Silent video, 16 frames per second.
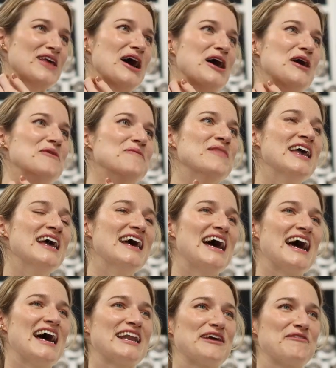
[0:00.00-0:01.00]
And
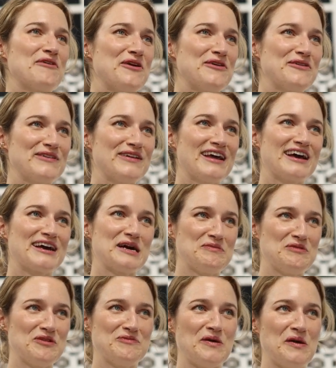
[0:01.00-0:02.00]
I wrote a
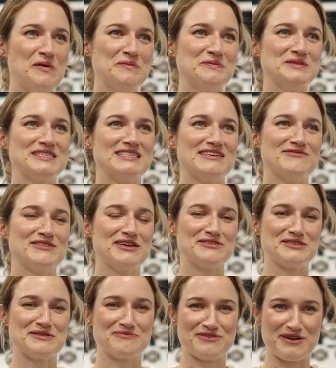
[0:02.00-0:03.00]
couple of poems when I
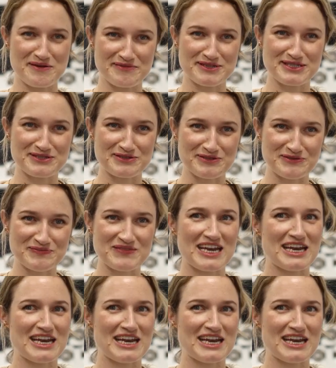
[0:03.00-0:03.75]
was at primary school,